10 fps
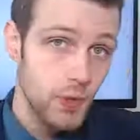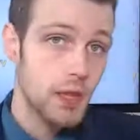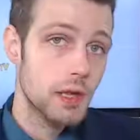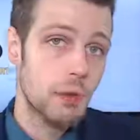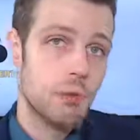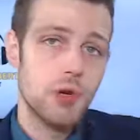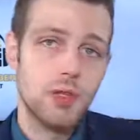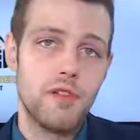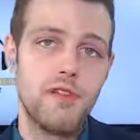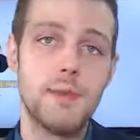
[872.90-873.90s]
The proportion
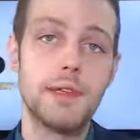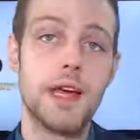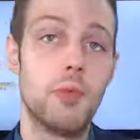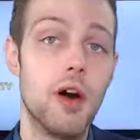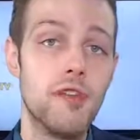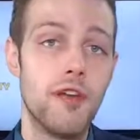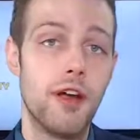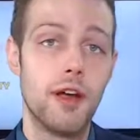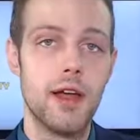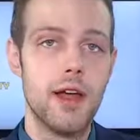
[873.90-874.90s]
of families on
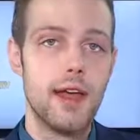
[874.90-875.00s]
welfare